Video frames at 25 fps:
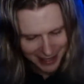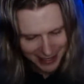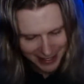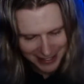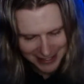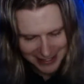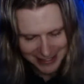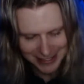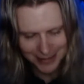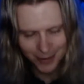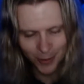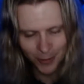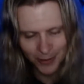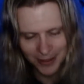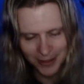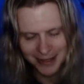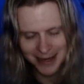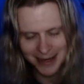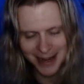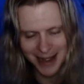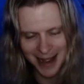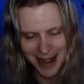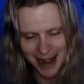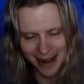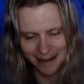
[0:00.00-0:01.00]
He's
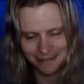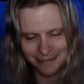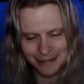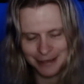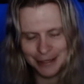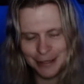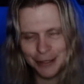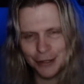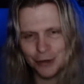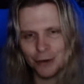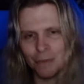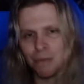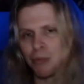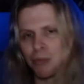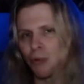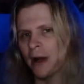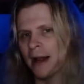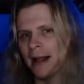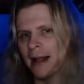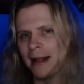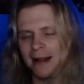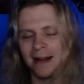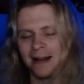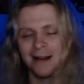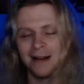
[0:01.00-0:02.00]
going to have to
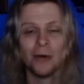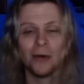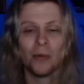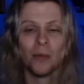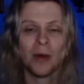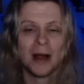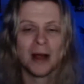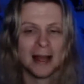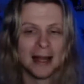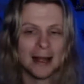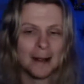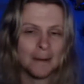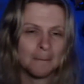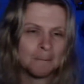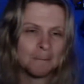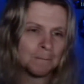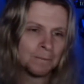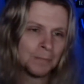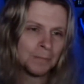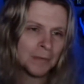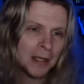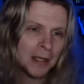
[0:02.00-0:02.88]
break away.